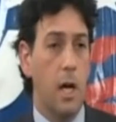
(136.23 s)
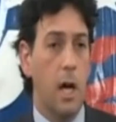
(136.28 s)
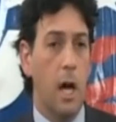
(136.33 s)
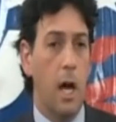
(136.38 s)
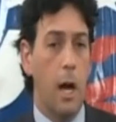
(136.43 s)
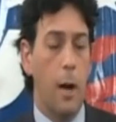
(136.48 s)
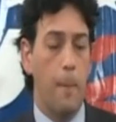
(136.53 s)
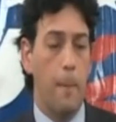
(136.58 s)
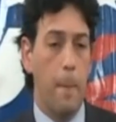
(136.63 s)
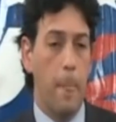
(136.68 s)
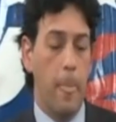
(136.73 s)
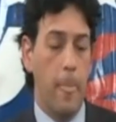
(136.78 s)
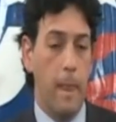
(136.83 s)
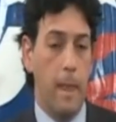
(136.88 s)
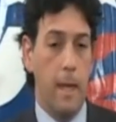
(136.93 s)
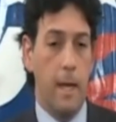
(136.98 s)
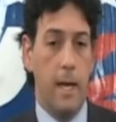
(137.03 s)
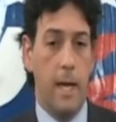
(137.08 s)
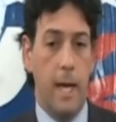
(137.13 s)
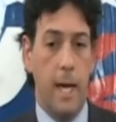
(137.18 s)
Um,
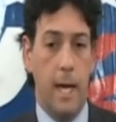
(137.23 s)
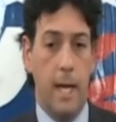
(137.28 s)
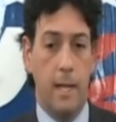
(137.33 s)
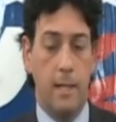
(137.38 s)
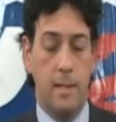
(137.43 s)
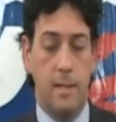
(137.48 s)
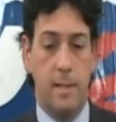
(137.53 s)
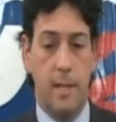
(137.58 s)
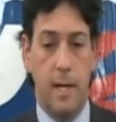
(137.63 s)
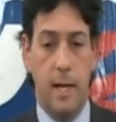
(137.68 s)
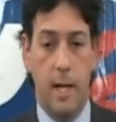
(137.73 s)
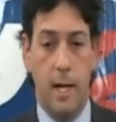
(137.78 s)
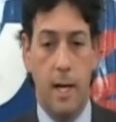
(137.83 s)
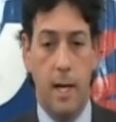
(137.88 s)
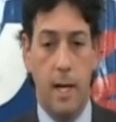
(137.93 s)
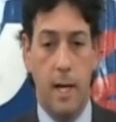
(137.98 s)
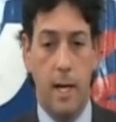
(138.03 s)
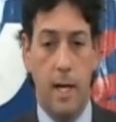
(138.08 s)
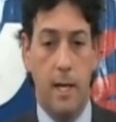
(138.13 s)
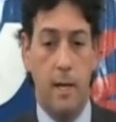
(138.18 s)
and,
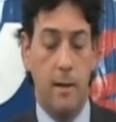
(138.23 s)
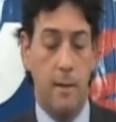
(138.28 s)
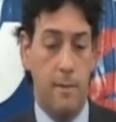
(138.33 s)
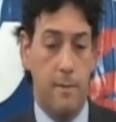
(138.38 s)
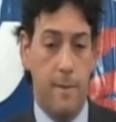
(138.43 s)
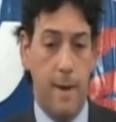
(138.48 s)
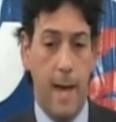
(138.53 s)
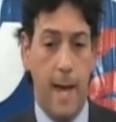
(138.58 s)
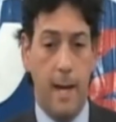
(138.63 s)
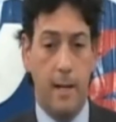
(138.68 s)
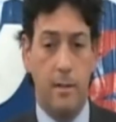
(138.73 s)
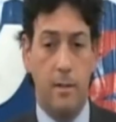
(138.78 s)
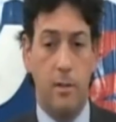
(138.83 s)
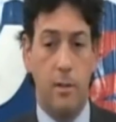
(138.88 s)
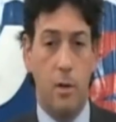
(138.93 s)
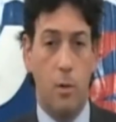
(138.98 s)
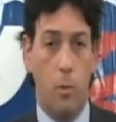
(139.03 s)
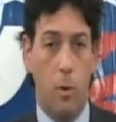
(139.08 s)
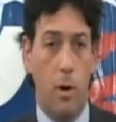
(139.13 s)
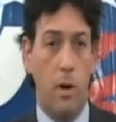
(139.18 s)
uh, and in fact,
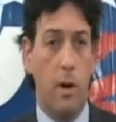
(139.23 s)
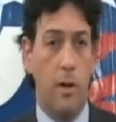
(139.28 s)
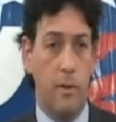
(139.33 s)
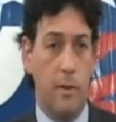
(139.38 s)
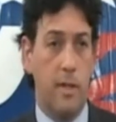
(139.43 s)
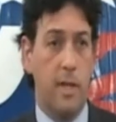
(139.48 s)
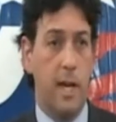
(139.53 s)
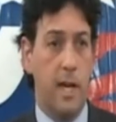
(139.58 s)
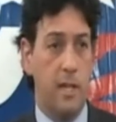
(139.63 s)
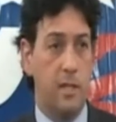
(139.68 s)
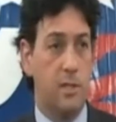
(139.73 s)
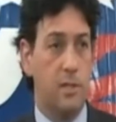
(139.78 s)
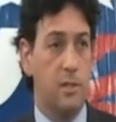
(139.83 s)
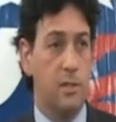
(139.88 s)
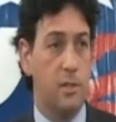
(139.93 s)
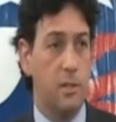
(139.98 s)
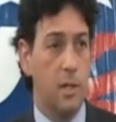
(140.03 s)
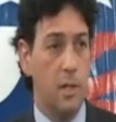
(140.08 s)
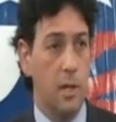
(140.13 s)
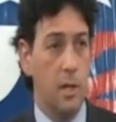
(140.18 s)
there were other
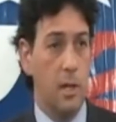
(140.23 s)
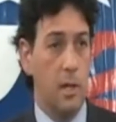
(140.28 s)
cases.